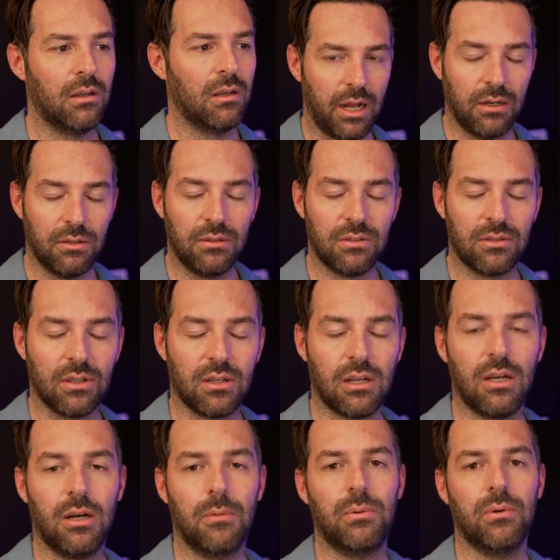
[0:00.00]
I know there's a
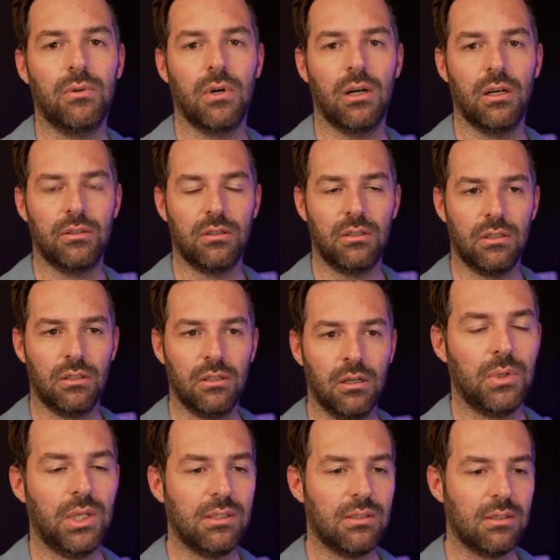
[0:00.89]
couple other
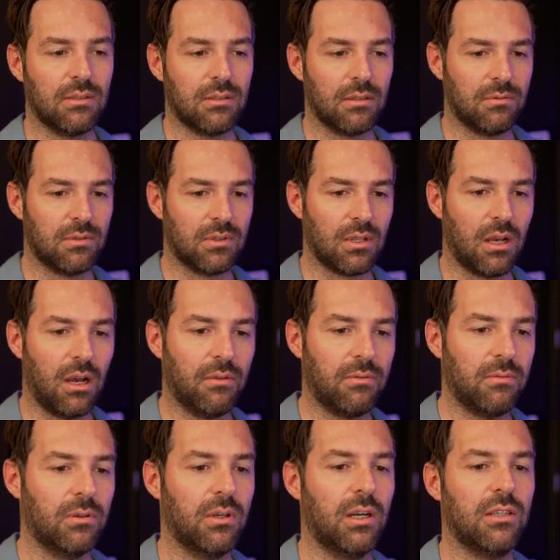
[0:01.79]
pieces of
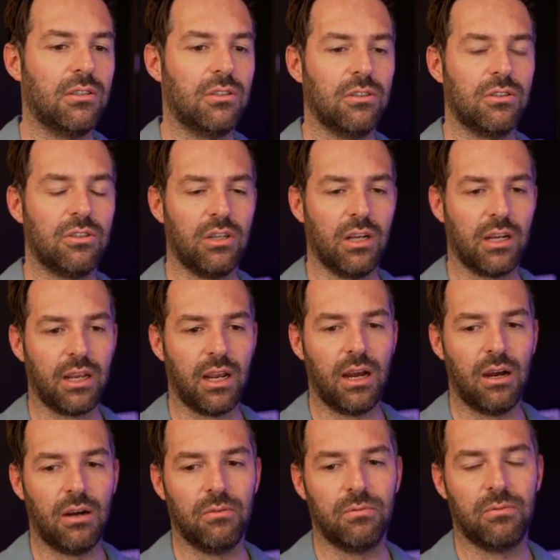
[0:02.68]
software I should check
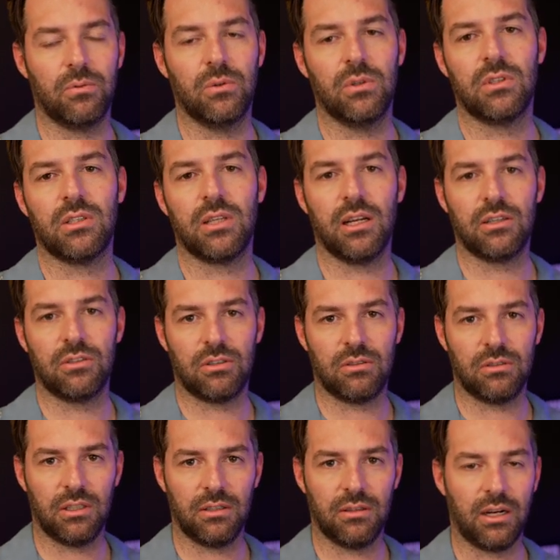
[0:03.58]
out for
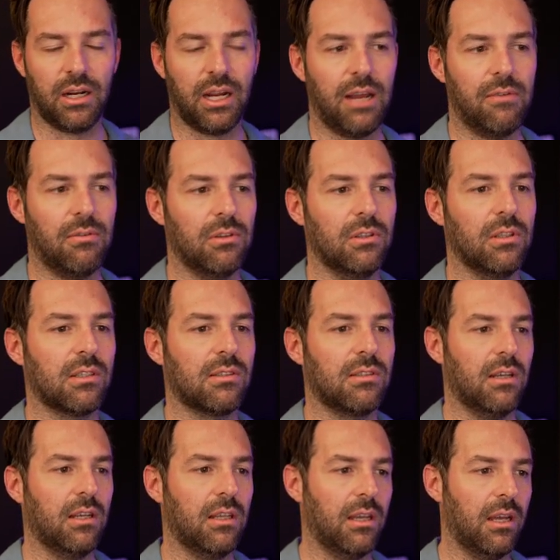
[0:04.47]
texturing that I haven't
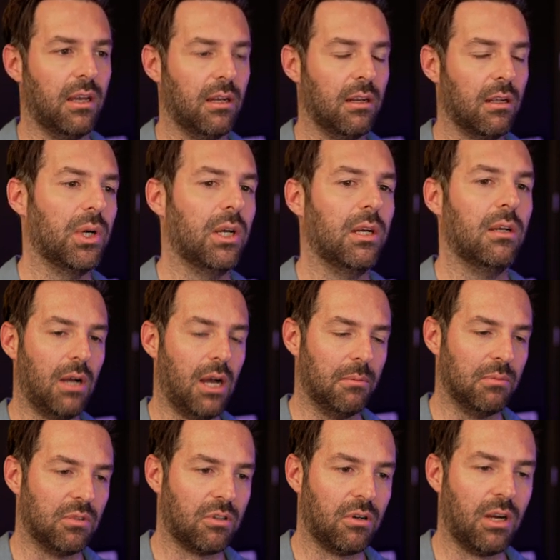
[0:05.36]
looked at yet, but
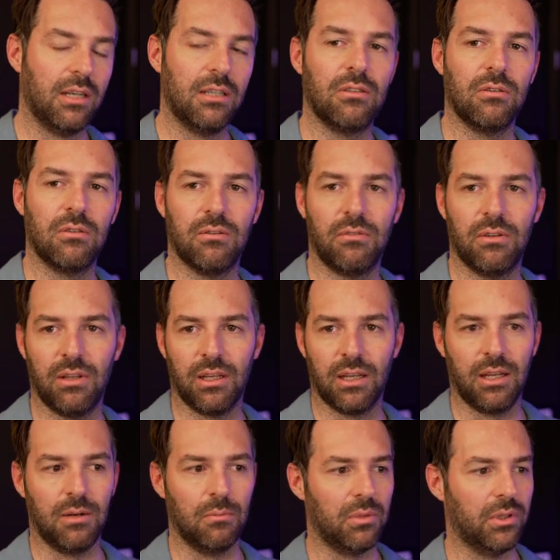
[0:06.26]
I'm trying to do
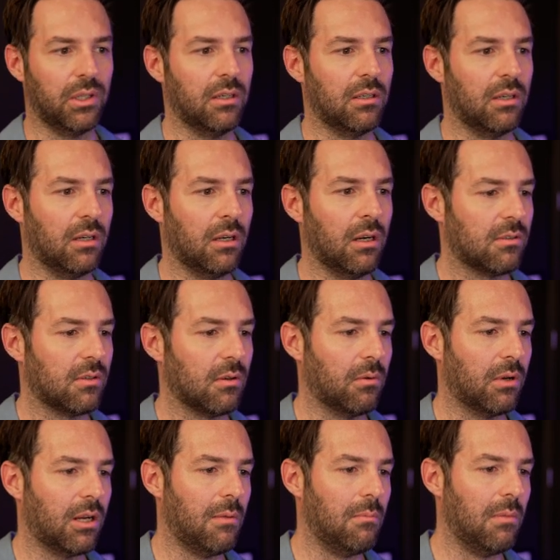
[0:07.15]
everything in Blender. So
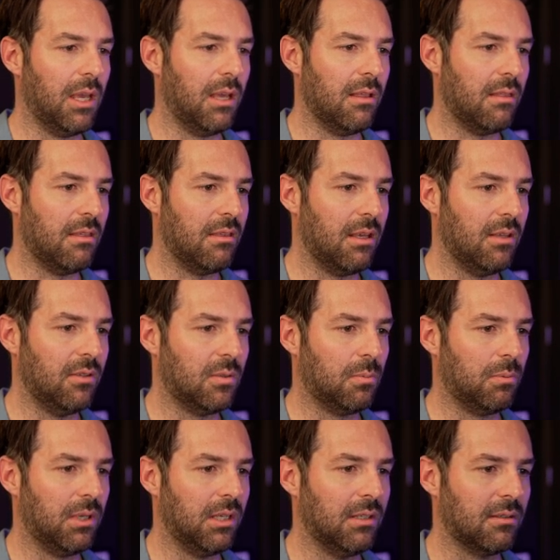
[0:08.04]
when I made these
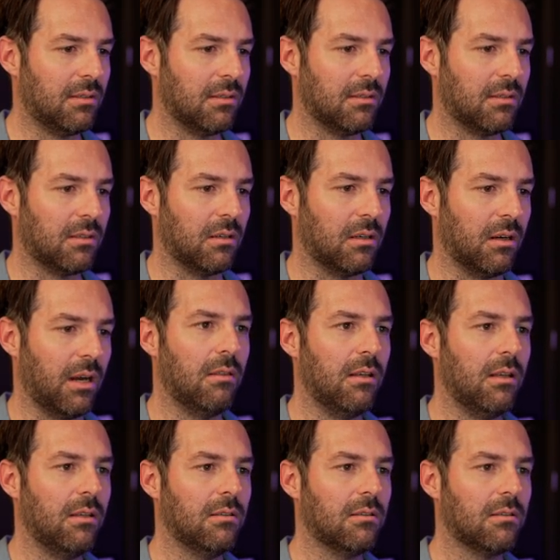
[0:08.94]
pieces here,
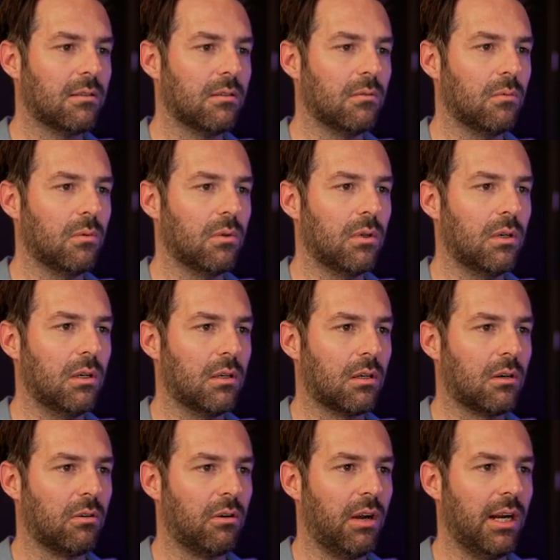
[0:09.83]
these were
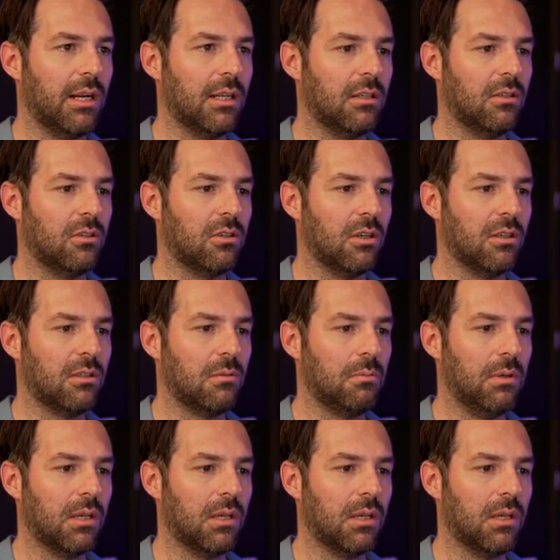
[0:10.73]
created just